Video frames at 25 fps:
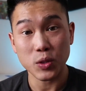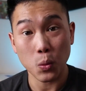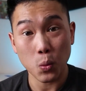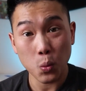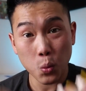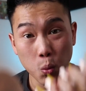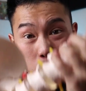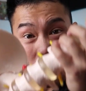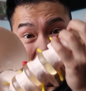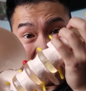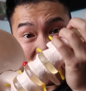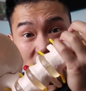So
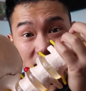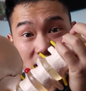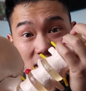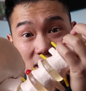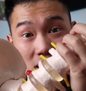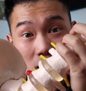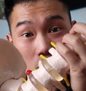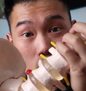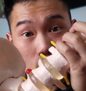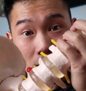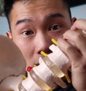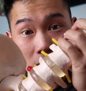what
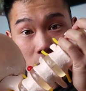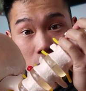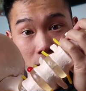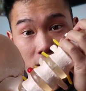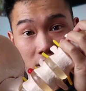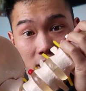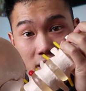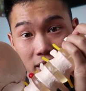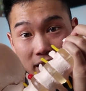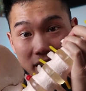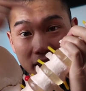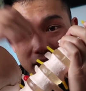is going
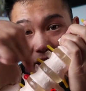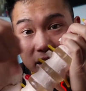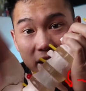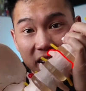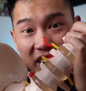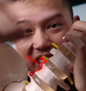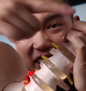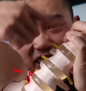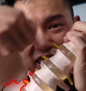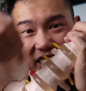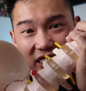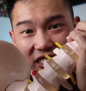on
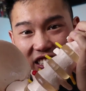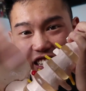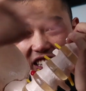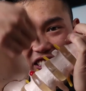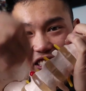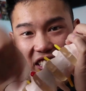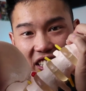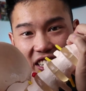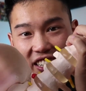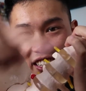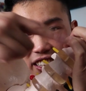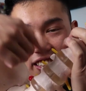
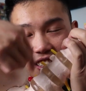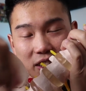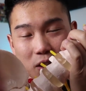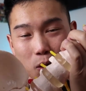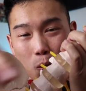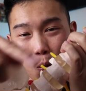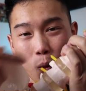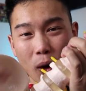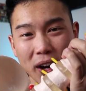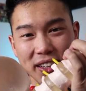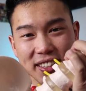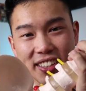just here?
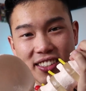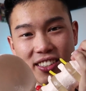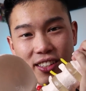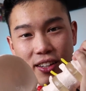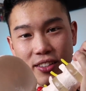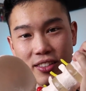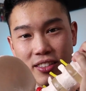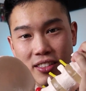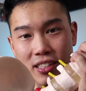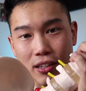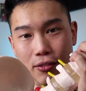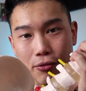Why is it
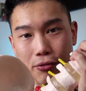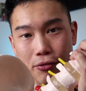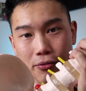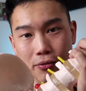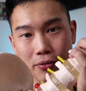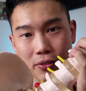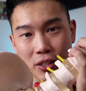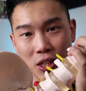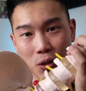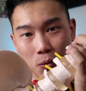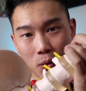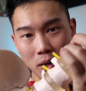so stiff?
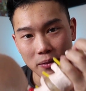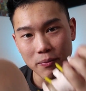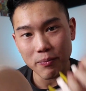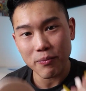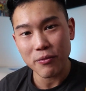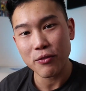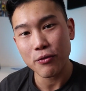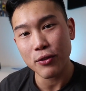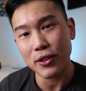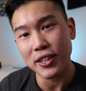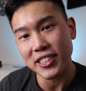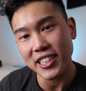You know
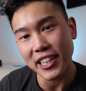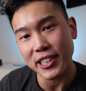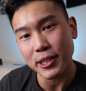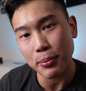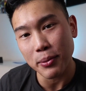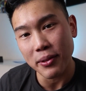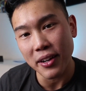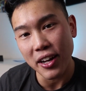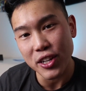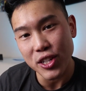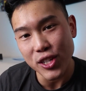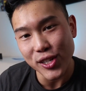what, for this
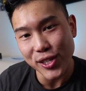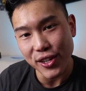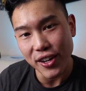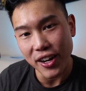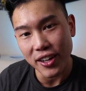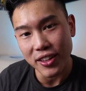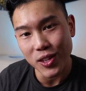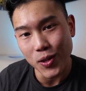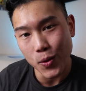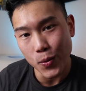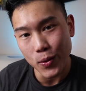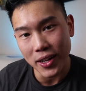explanation,
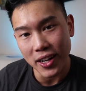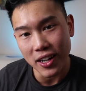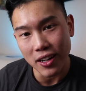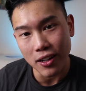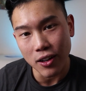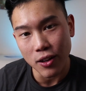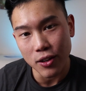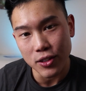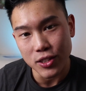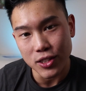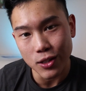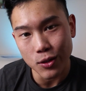I think we need a
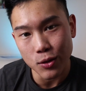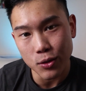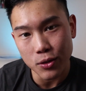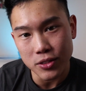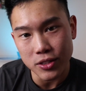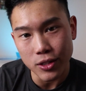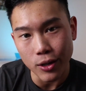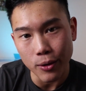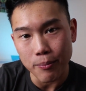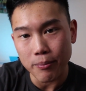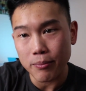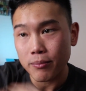closer look.
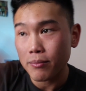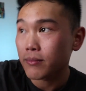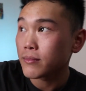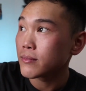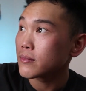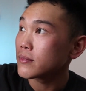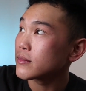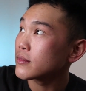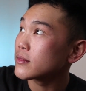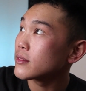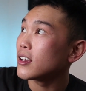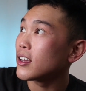So,
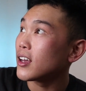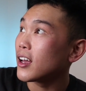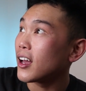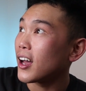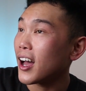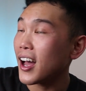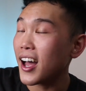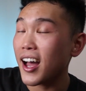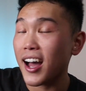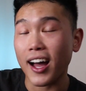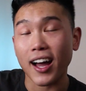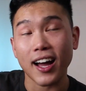
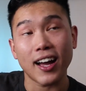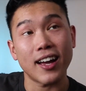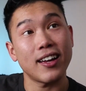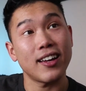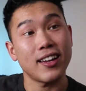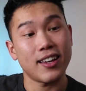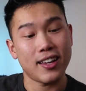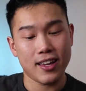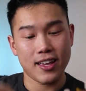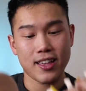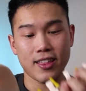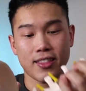
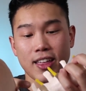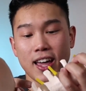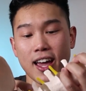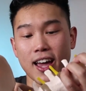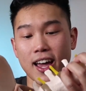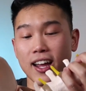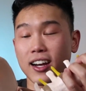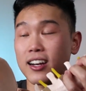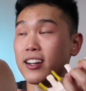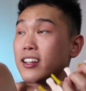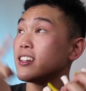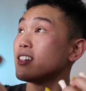
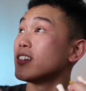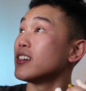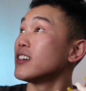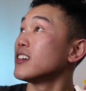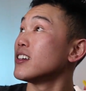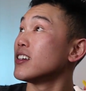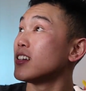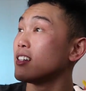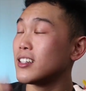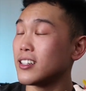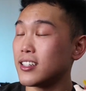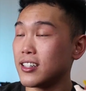that
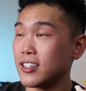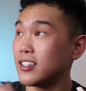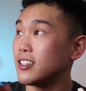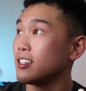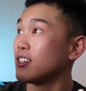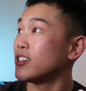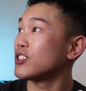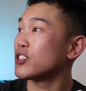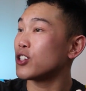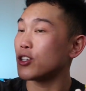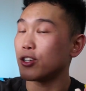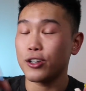
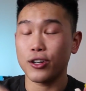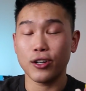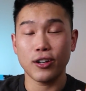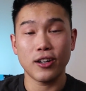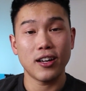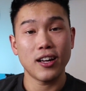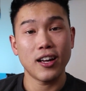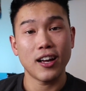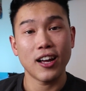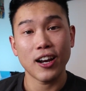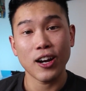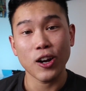is
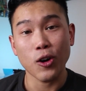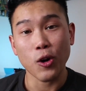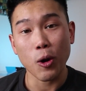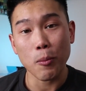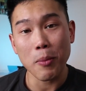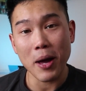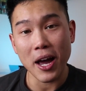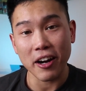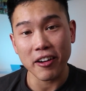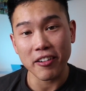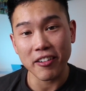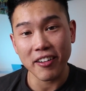your
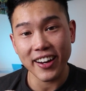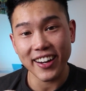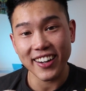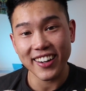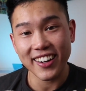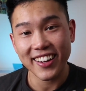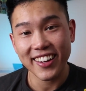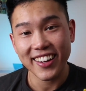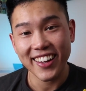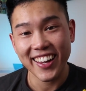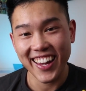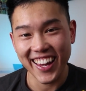lower back,
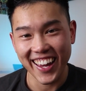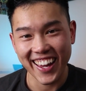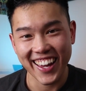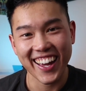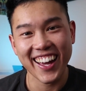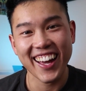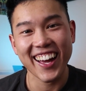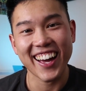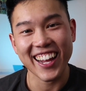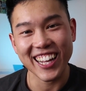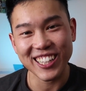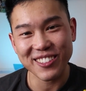right?
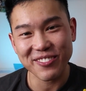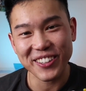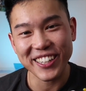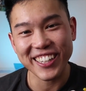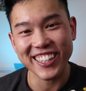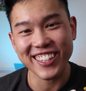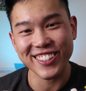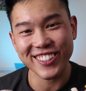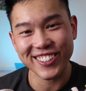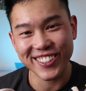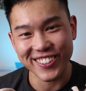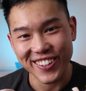That's
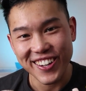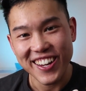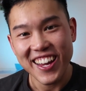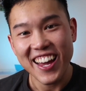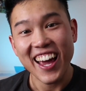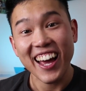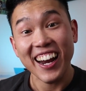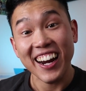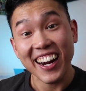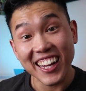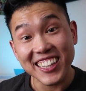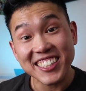pretty cool.
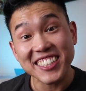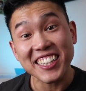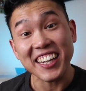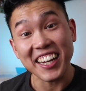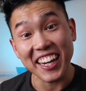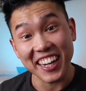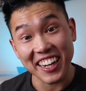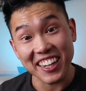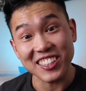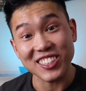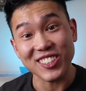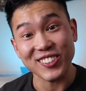Let's
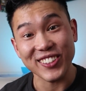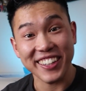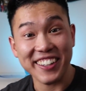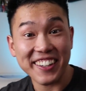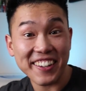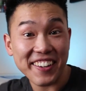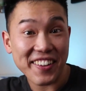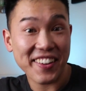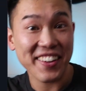get into it.